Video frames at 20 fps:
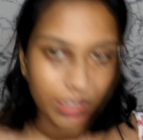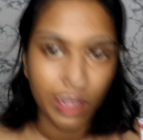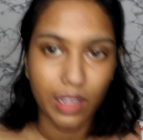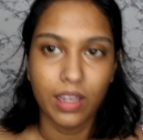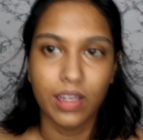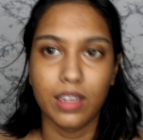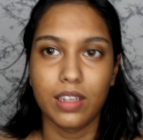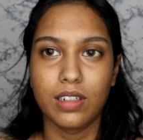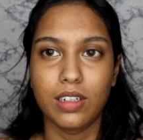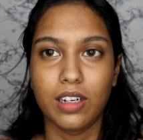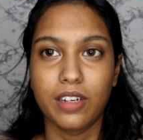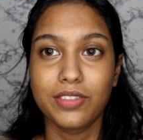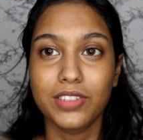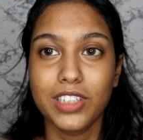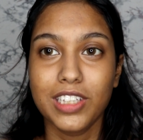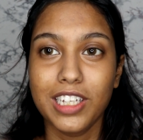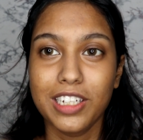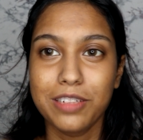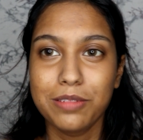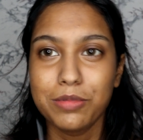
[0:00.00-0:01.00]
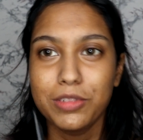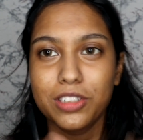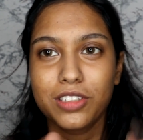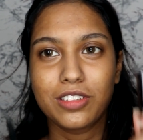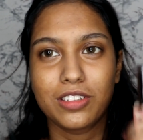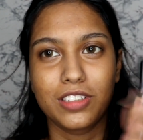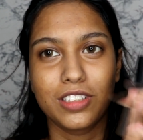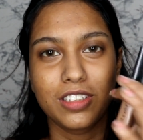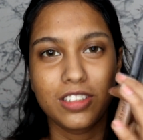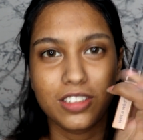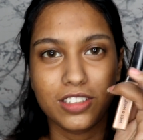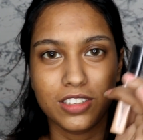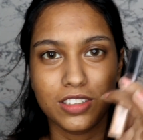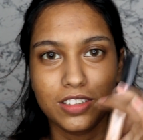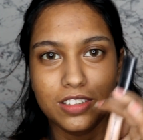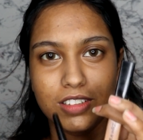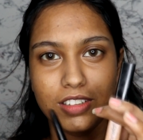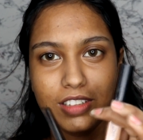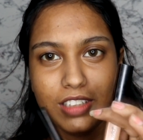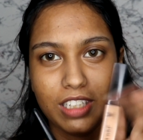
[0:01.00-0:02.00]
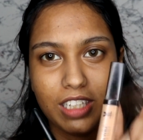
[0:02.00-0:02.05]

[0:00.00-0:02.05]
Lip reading: And after that I'm just going to